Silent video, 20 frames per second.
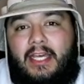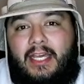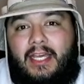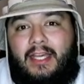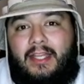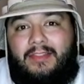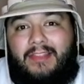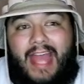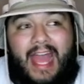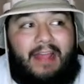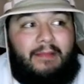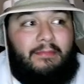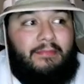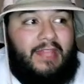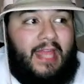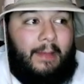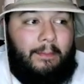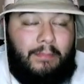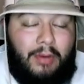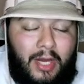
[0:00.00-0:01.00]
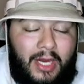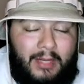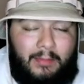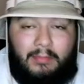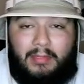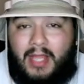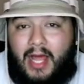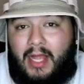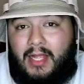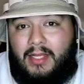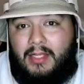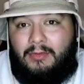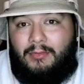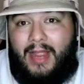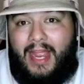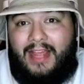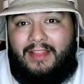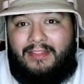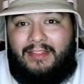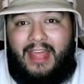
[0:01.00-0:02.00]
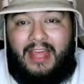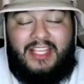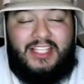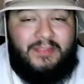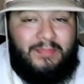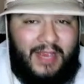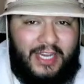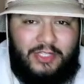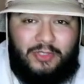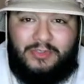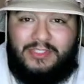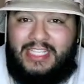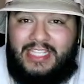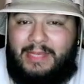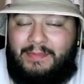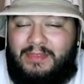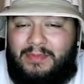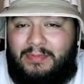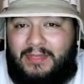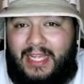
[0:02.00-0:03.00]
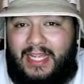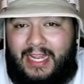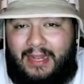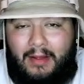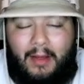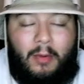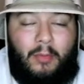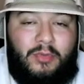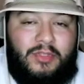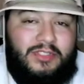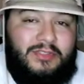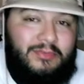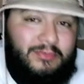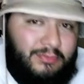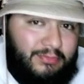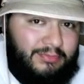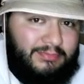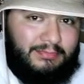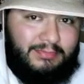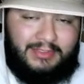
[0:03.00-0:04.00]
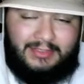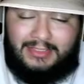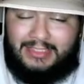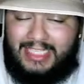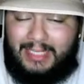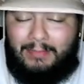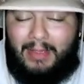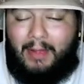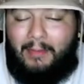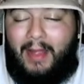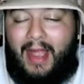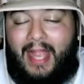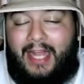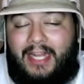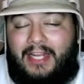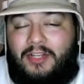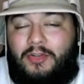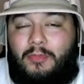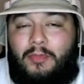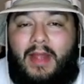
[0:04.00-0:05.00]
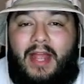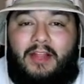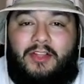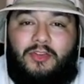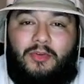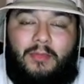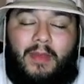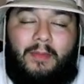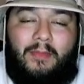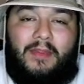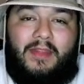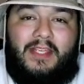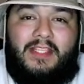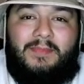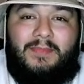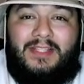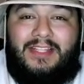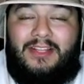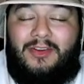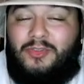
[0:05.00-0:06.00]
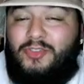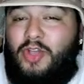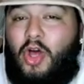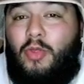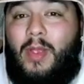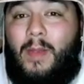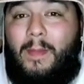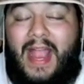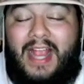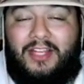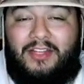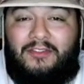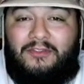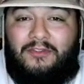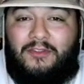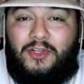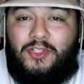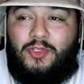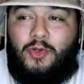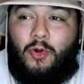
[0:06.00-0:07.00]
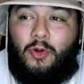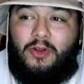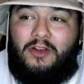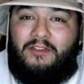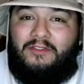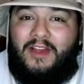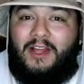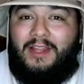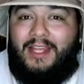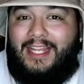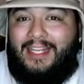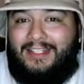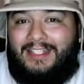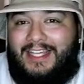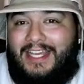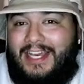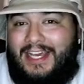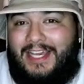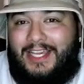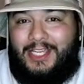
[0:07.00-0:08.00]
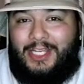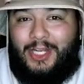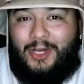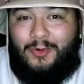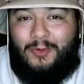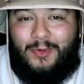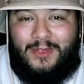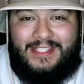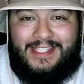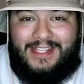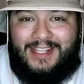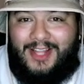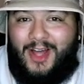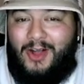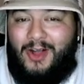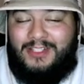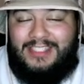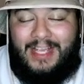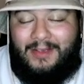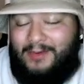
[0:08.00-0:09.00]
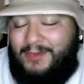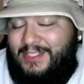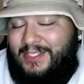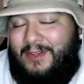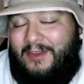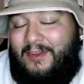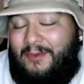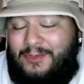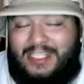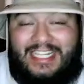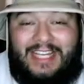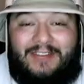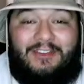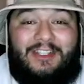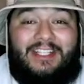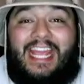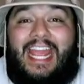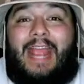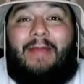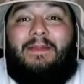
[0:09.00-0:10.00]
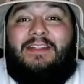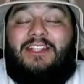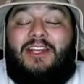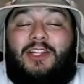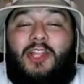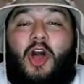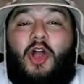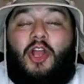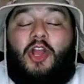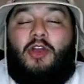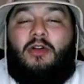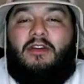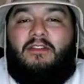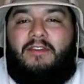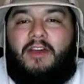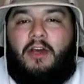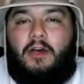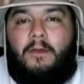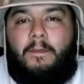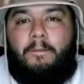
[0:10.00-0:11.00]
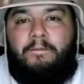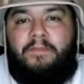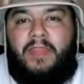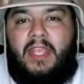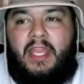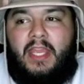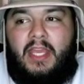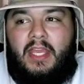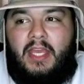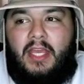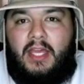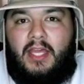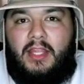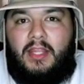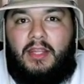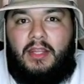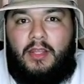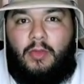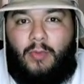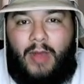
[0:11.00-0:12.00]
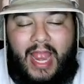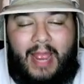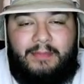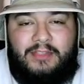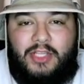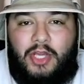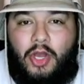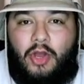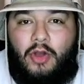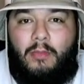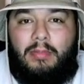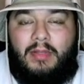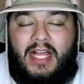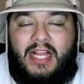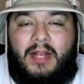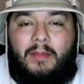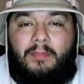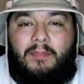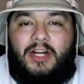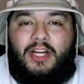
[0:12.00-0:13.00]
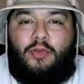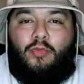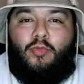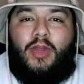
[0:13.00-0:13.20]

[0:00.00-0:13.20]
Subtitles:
that punt block, right? That special teams play. I almost slipped my mind to remember this, but it was all the way back in the first quarter. It felt like it, was a long time. It was a different game. That's how long ago it felt. The Rams go, block a punt, run it